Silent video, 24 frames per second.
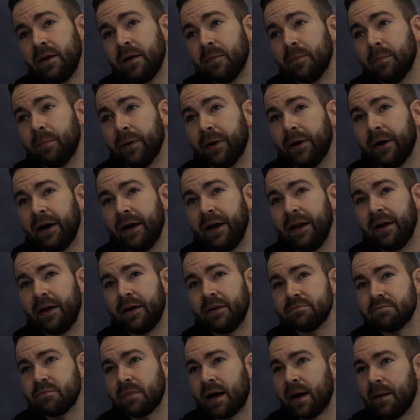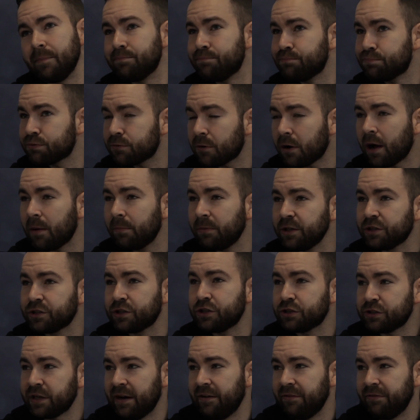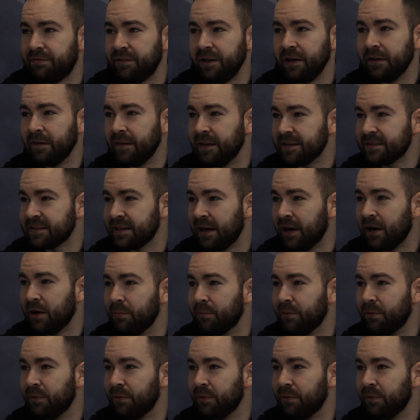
but I probably should try to figure this out